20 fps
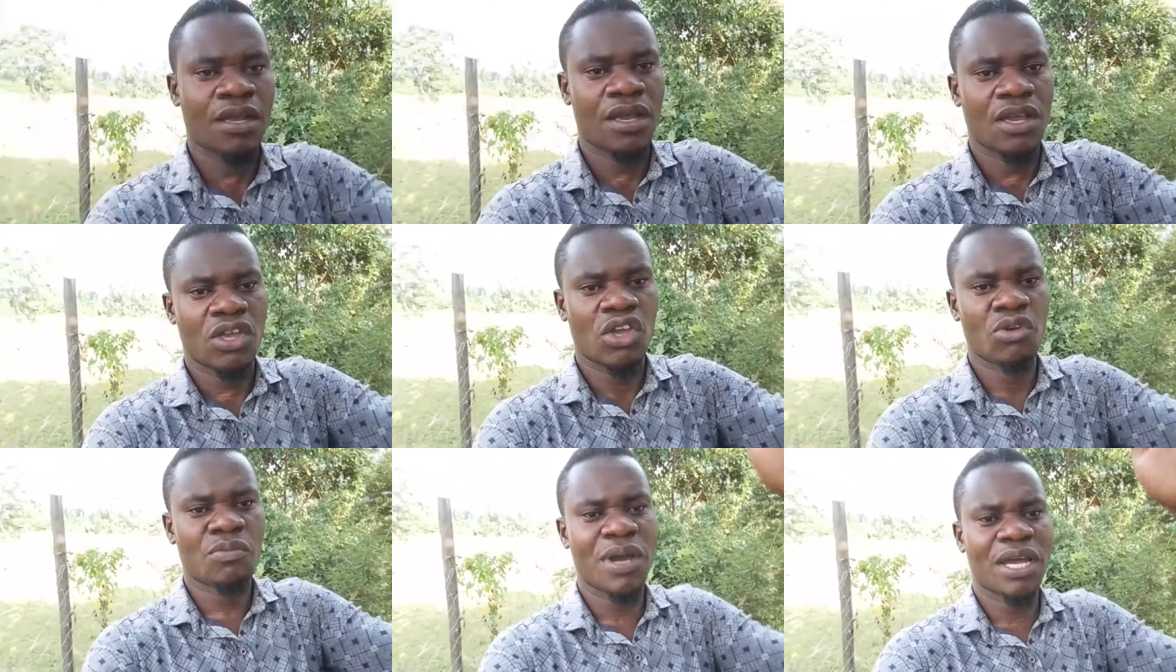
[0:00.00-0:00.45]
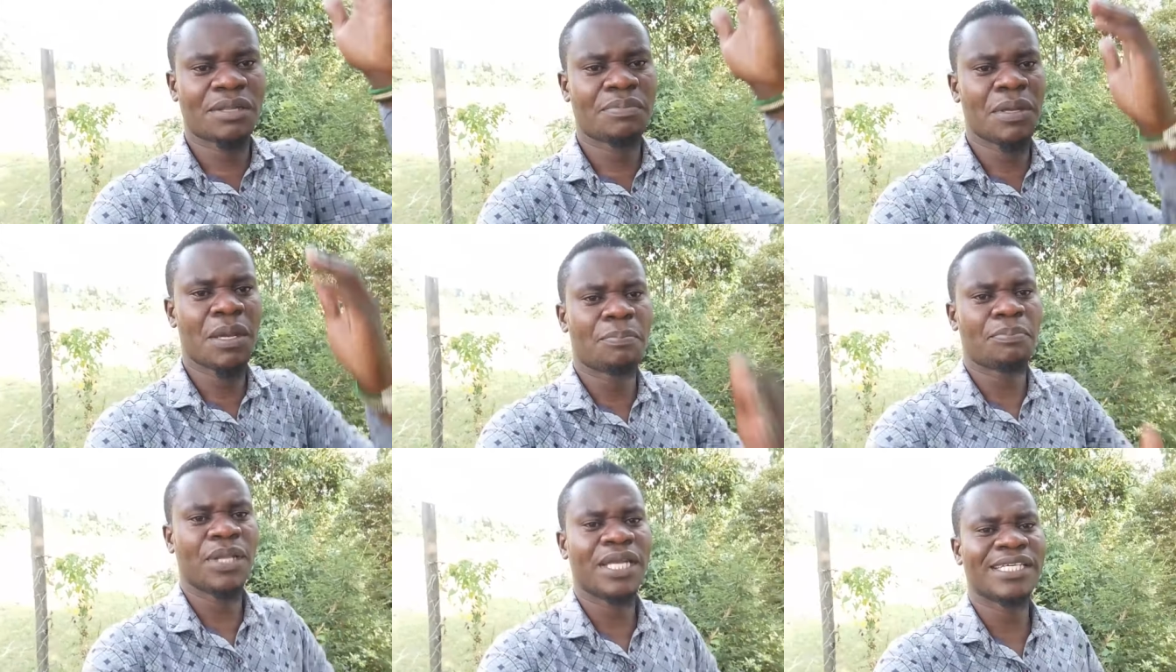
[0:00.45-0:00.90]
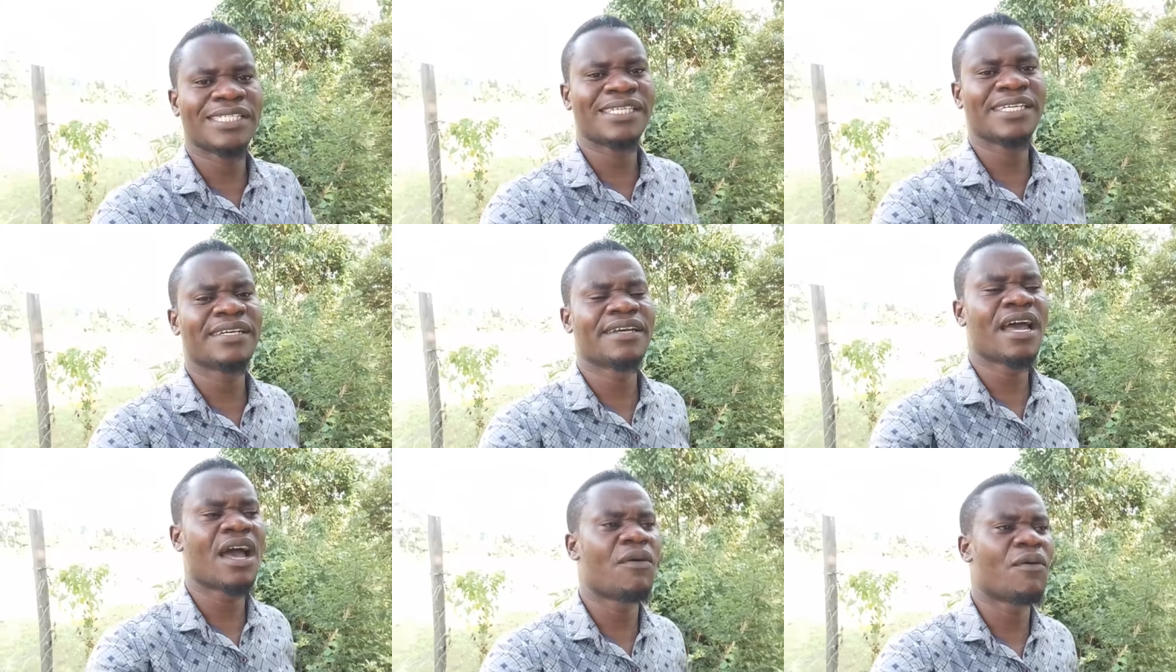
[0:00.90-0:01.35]
be pleasing our
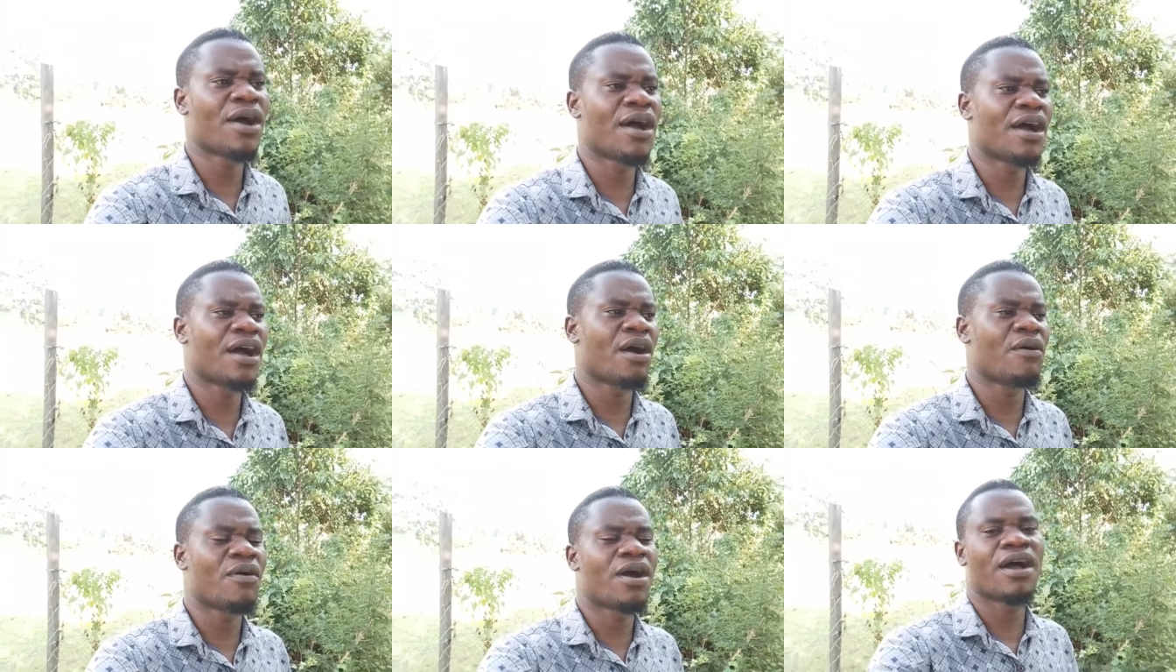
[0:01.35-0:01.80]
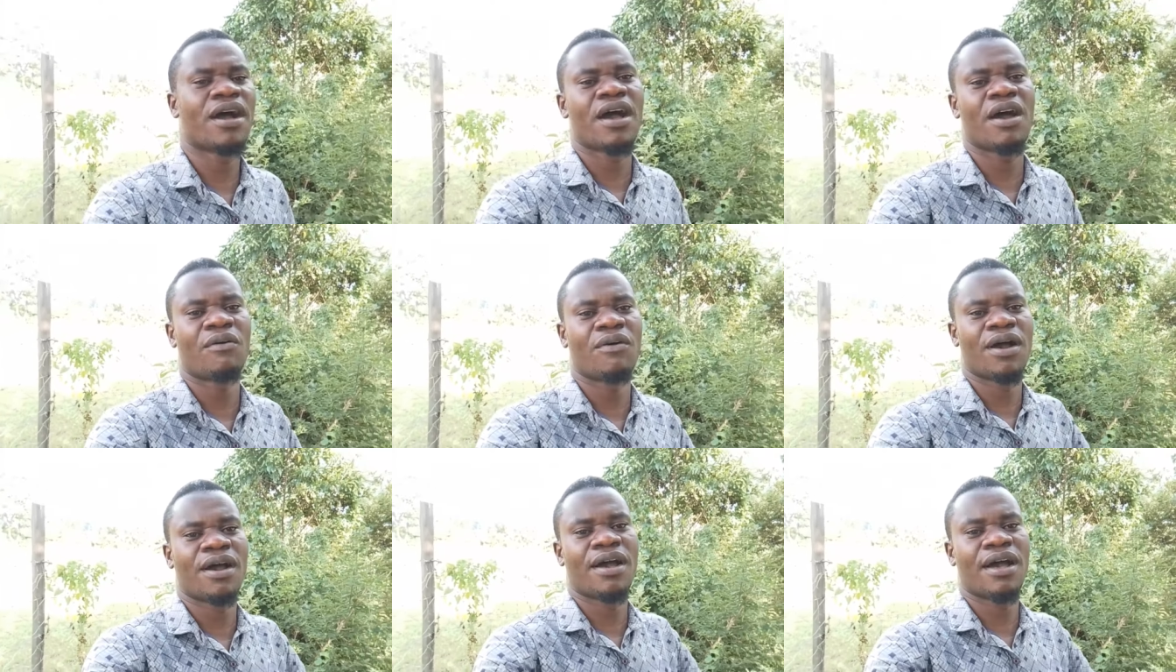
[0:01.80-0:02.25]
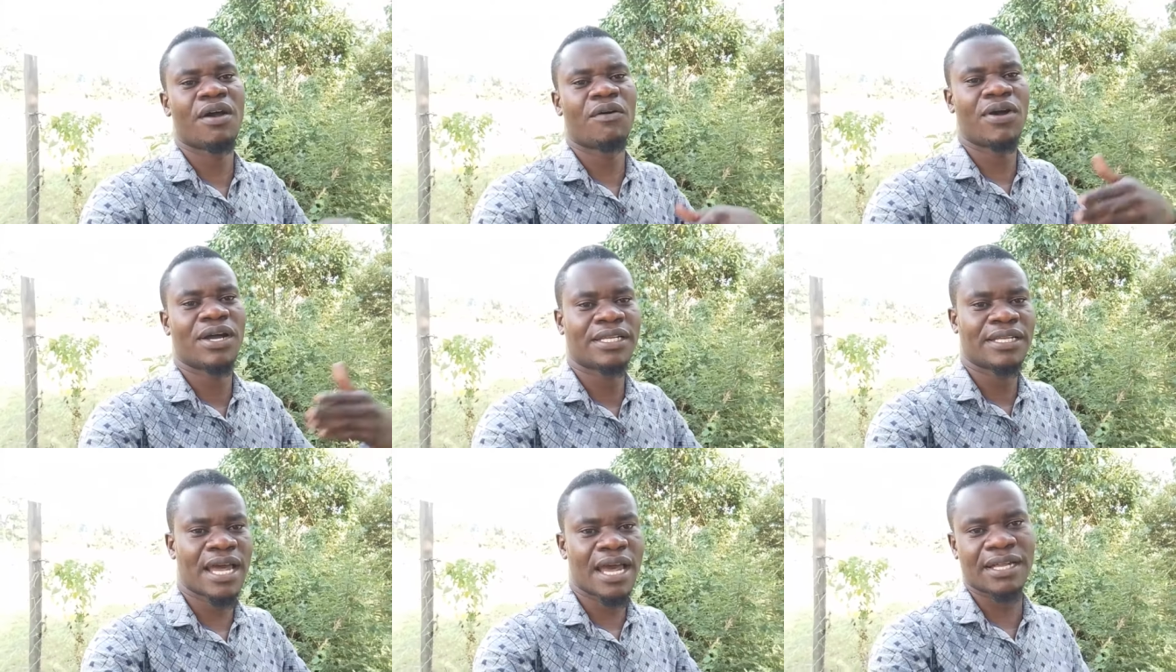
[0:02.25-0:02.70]
our our our
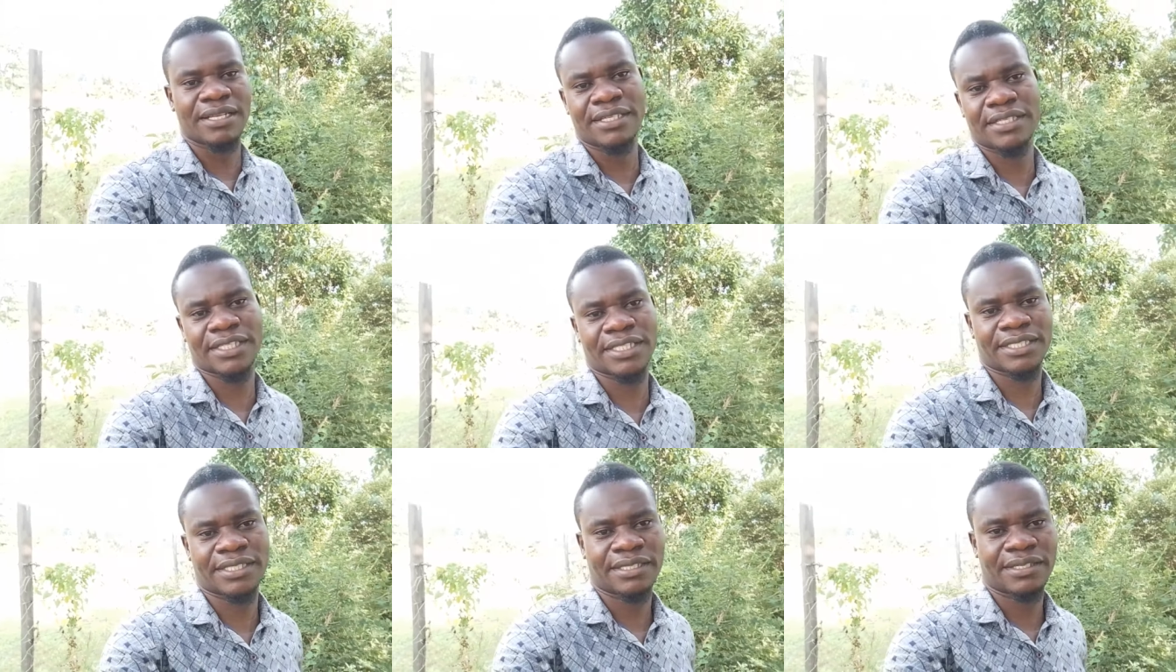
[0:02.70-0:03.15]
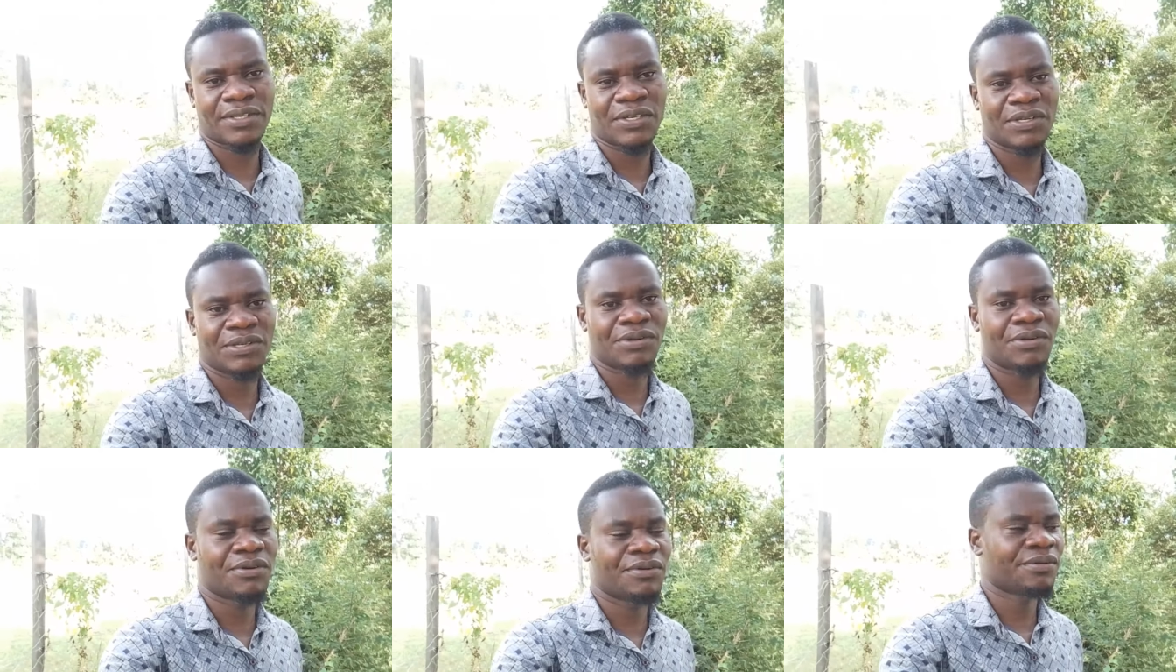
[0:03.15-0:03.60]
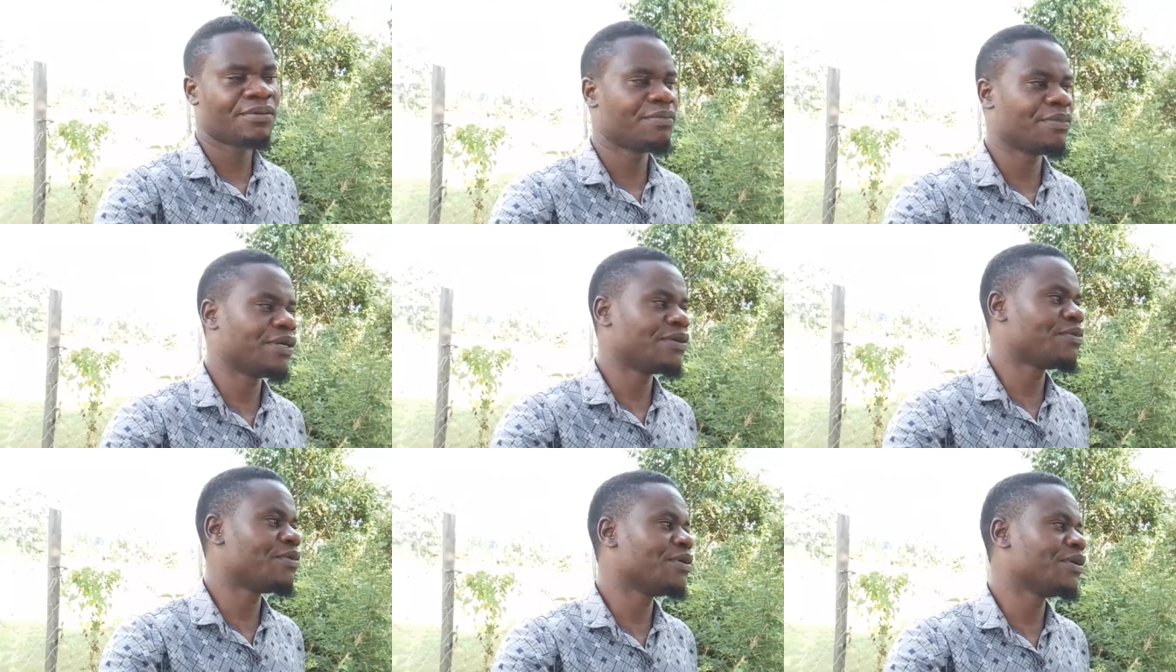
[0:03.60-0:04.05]
dads, you know,
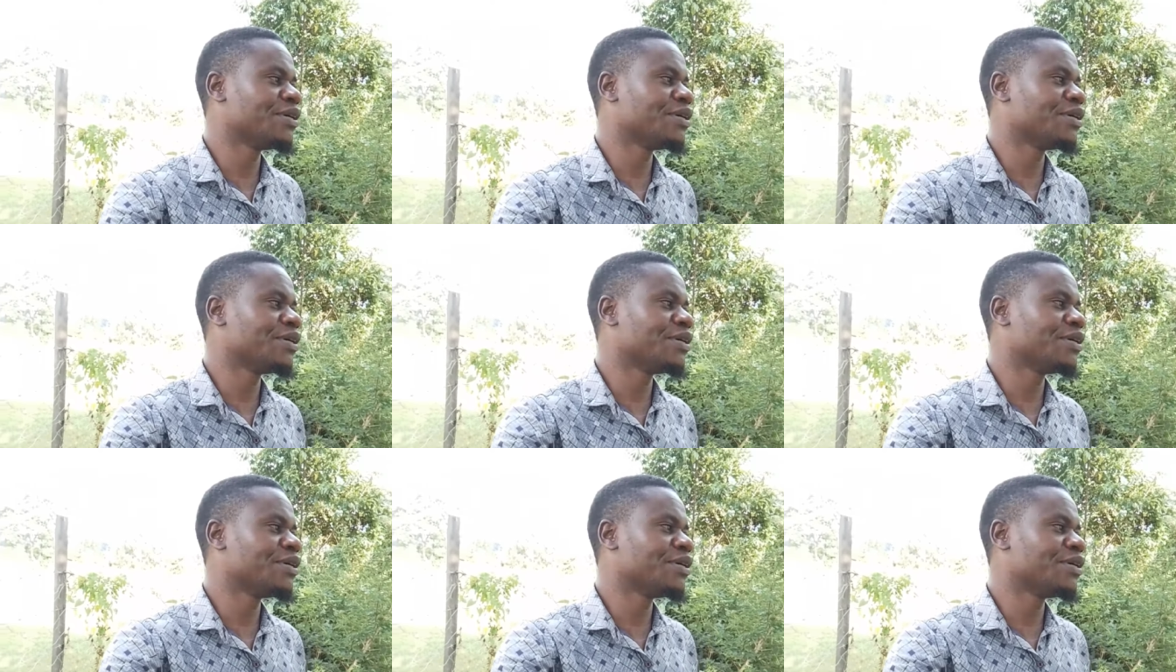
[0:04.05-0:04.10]
because